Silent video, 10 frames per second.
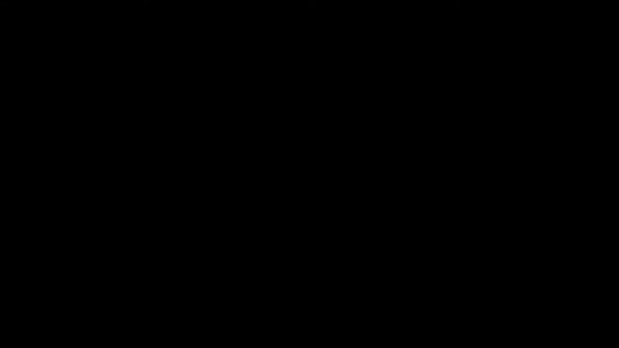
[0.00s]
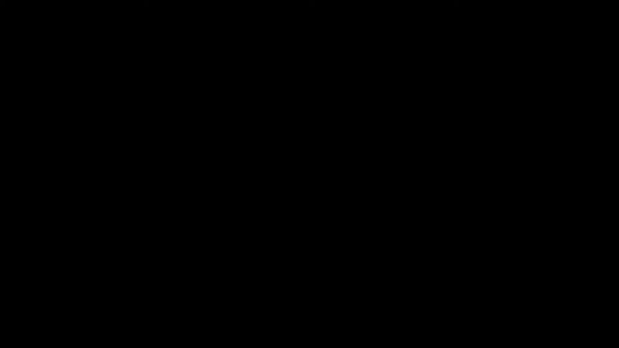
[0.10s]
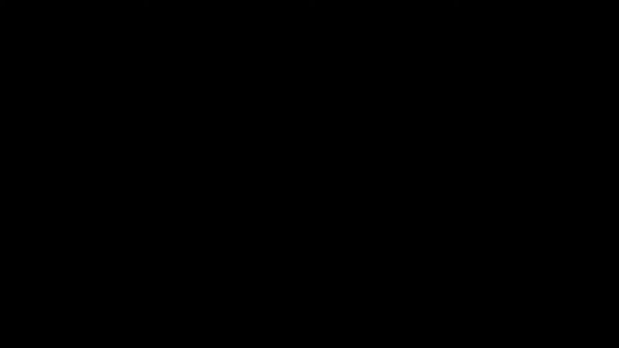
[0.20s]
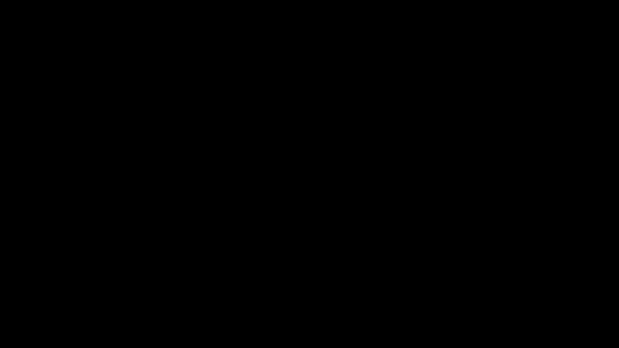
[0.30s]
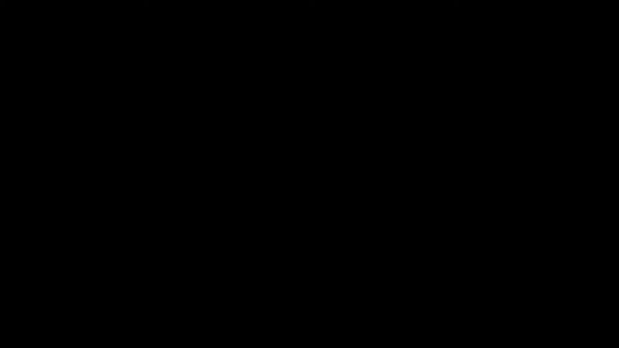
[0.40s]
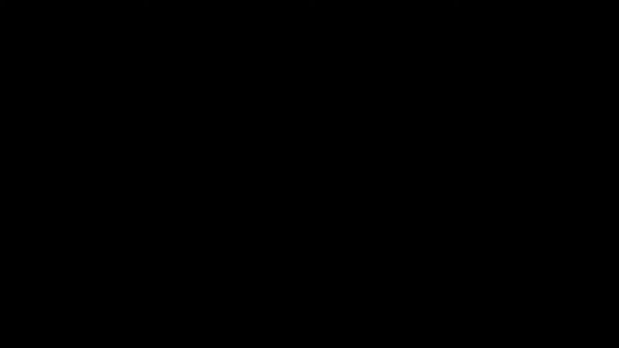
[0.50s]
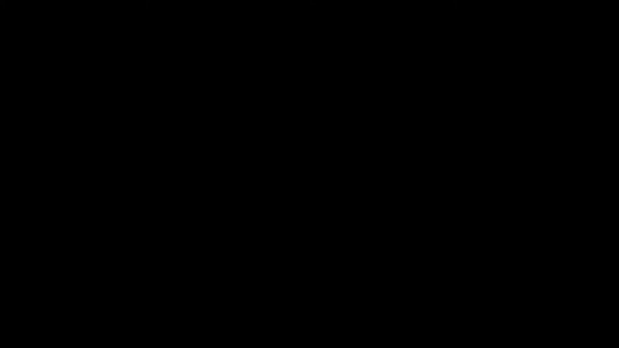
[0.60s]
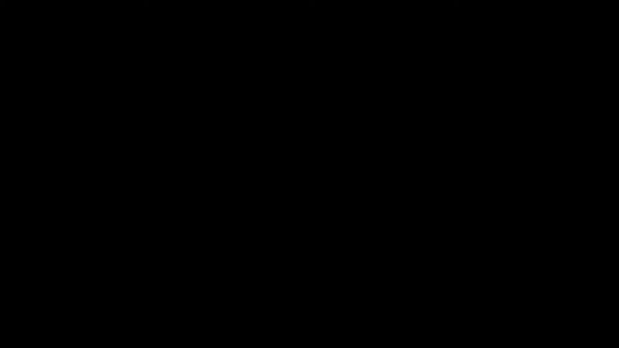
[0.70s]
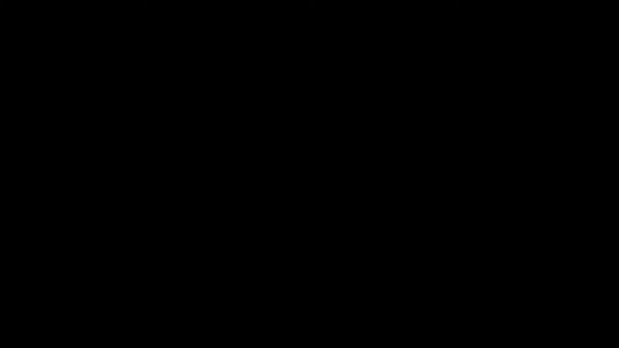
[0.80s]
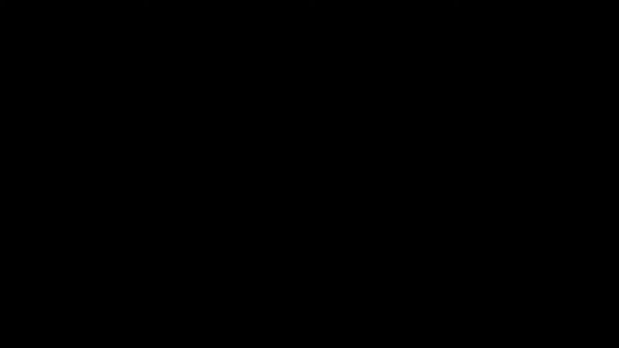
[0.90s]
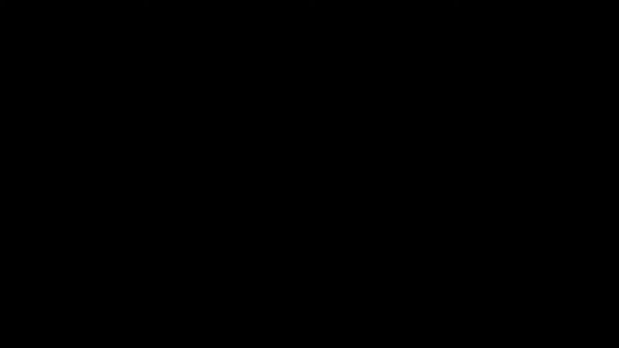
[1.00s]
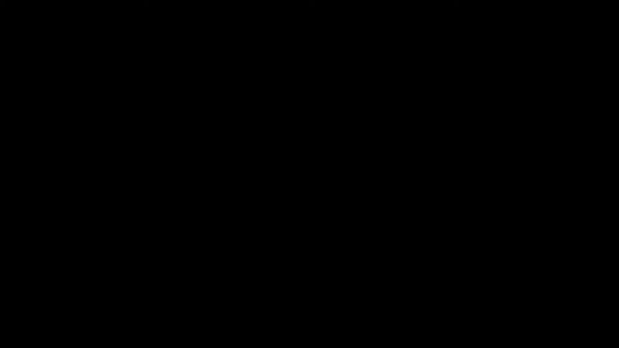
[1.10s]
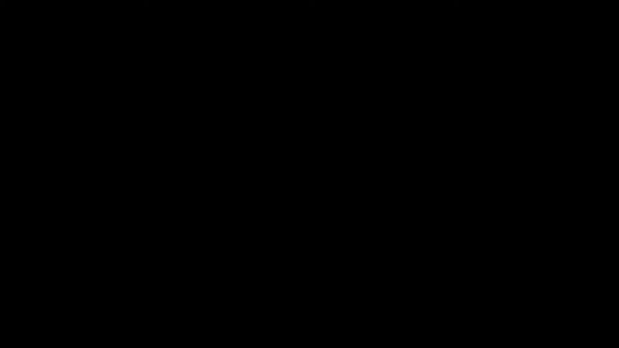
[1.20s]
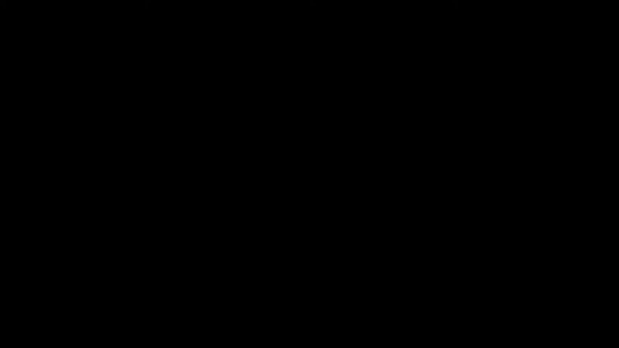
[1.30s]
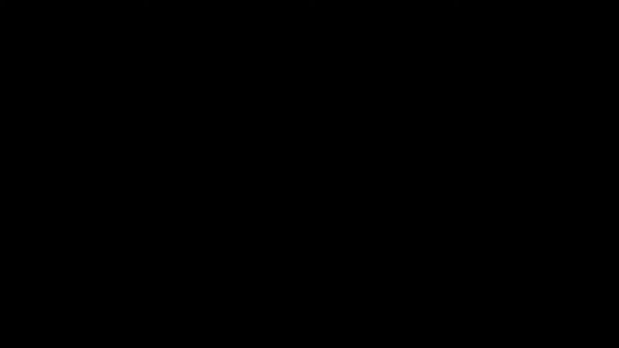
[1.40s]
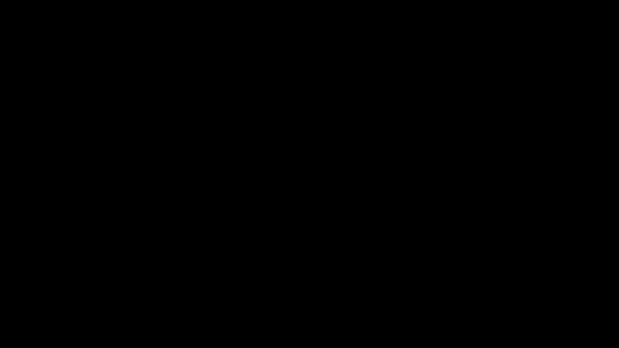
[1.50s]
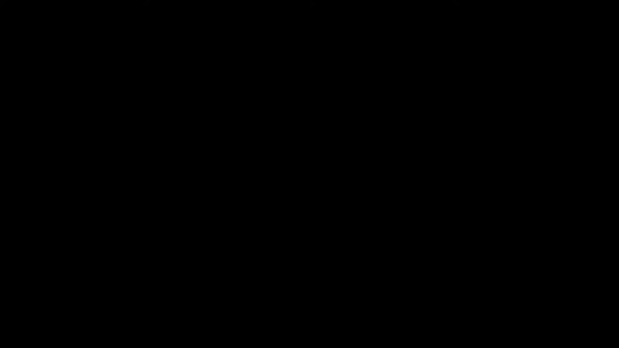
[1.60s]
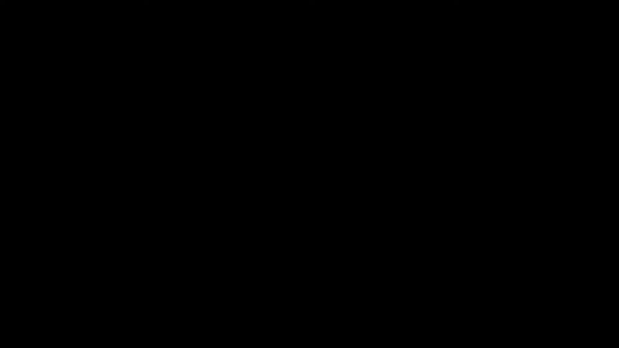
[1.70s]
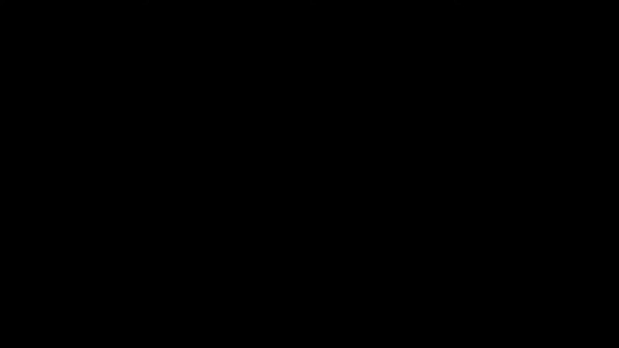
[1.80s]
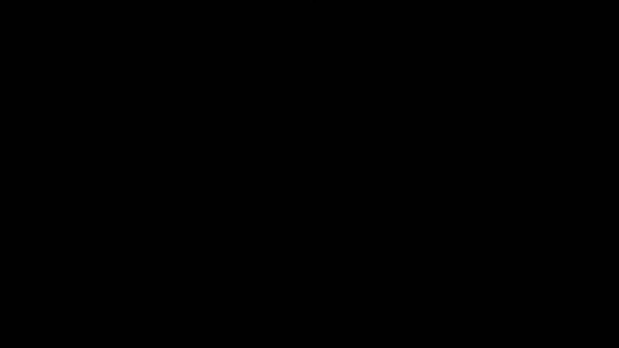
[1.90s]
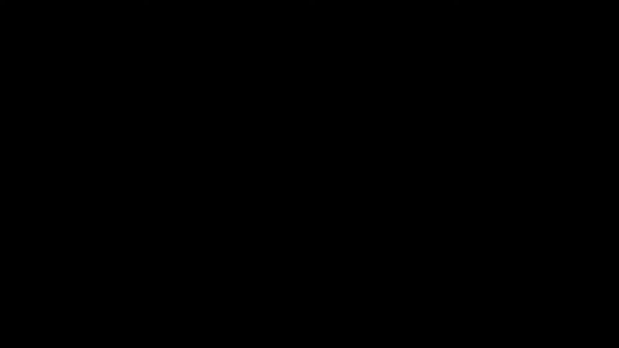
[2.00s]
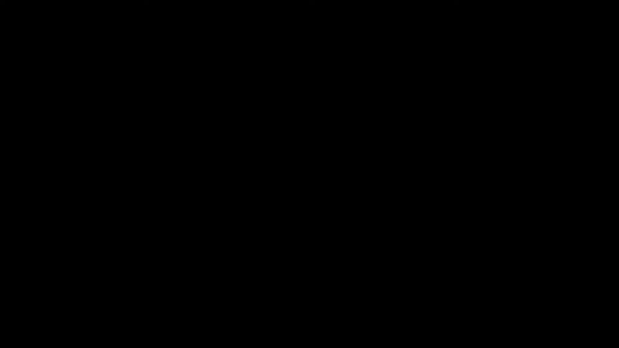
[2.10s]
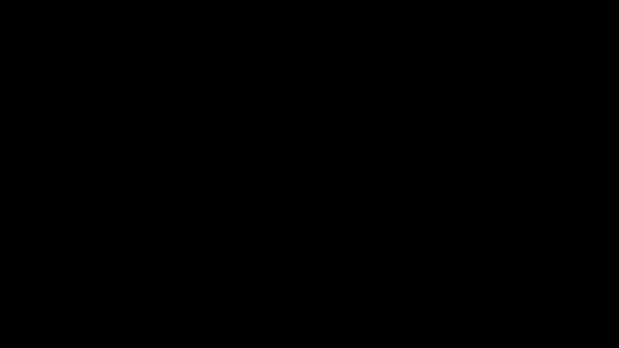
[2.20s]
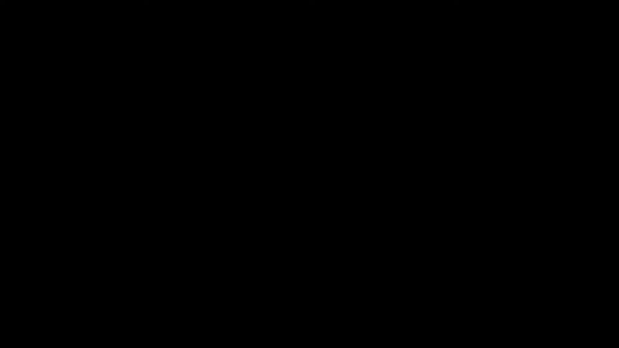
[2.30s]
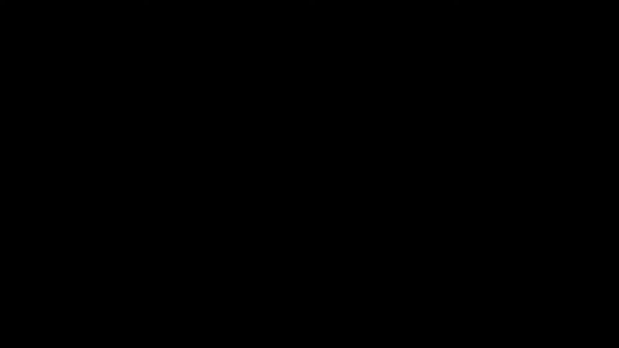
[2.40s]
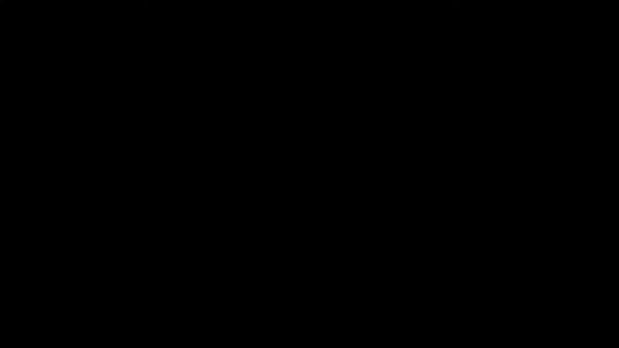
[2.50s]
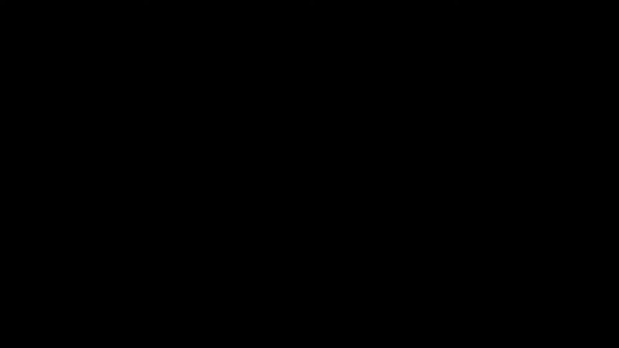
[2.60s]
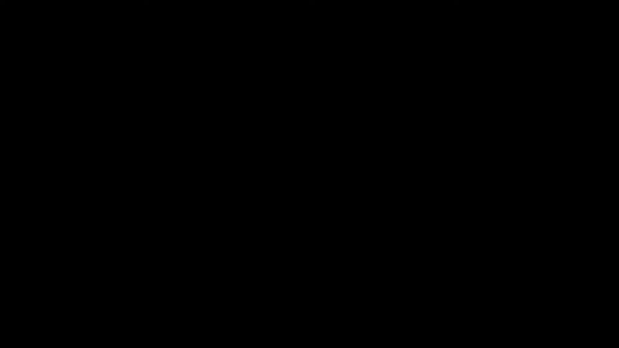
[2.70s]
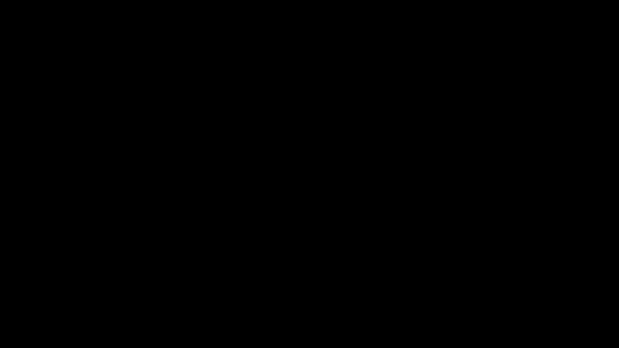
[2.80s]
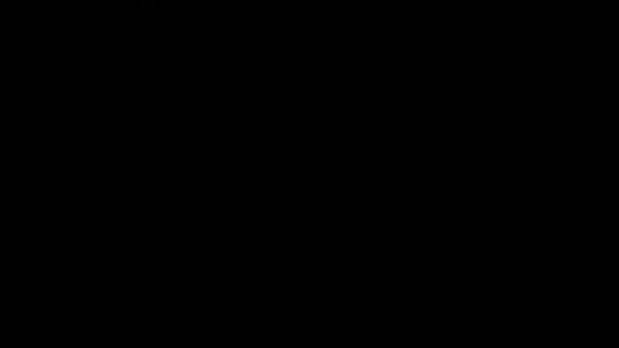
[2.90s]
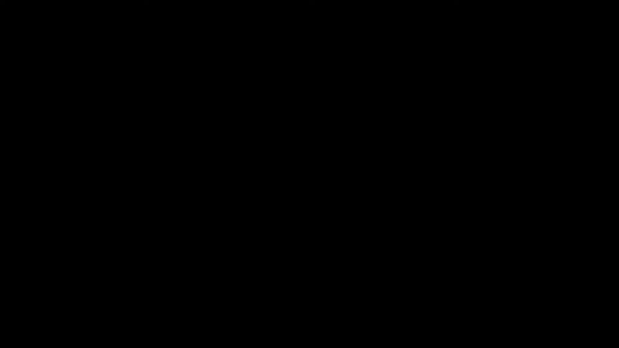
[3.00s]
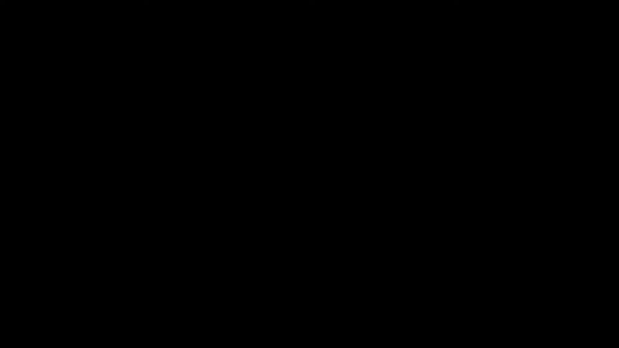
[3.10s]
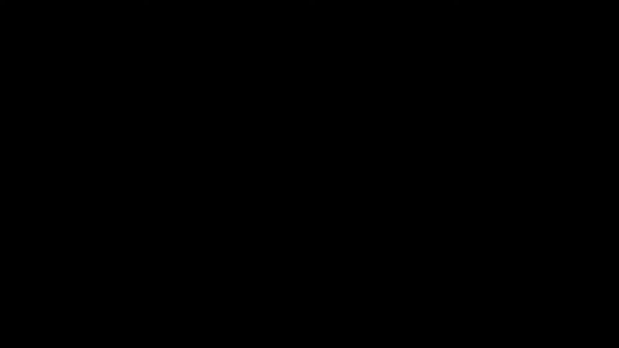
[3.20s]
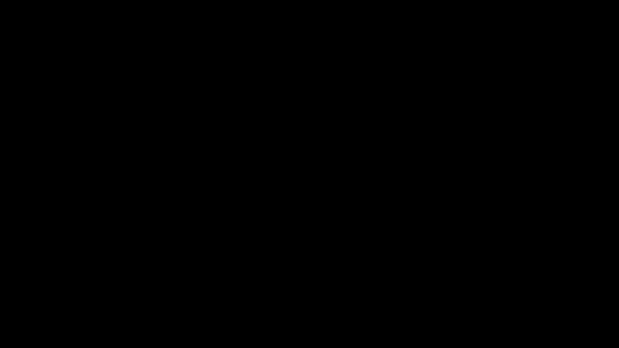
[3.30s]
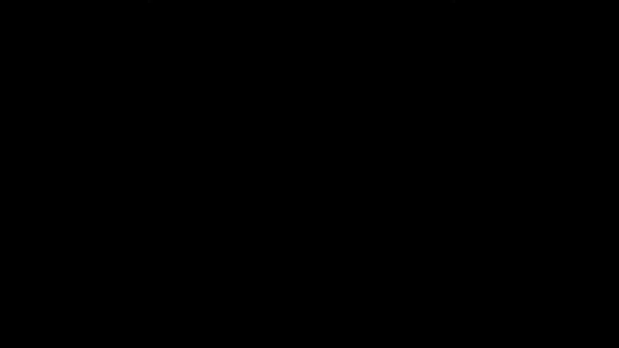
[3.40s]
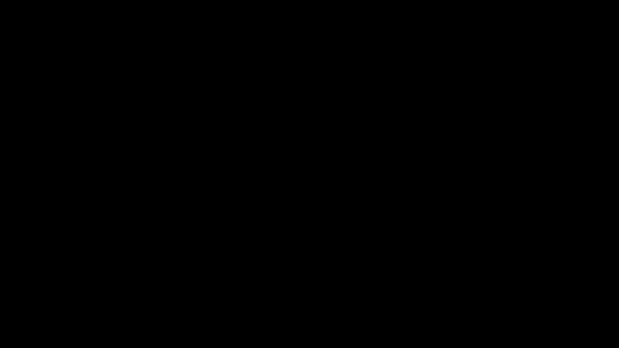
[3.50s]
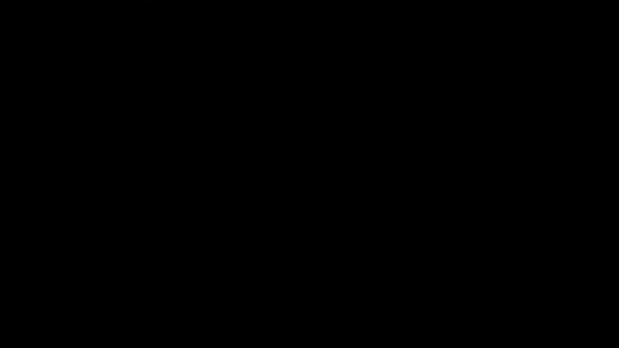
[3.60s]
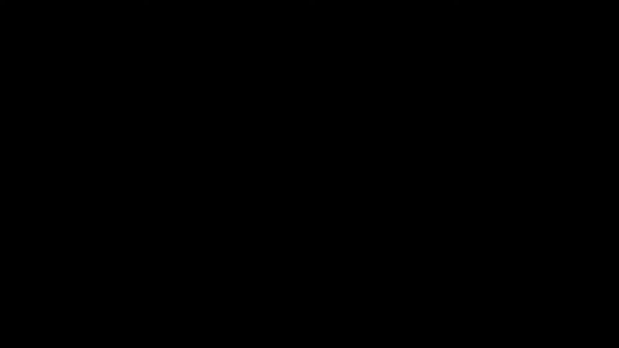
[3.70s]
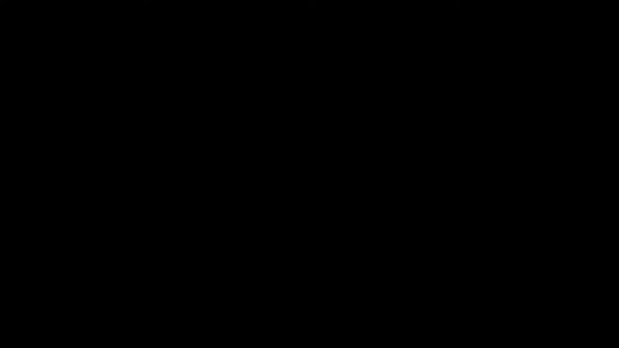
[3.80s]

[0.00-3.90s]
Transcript: No face is visible, so there are no lips to read.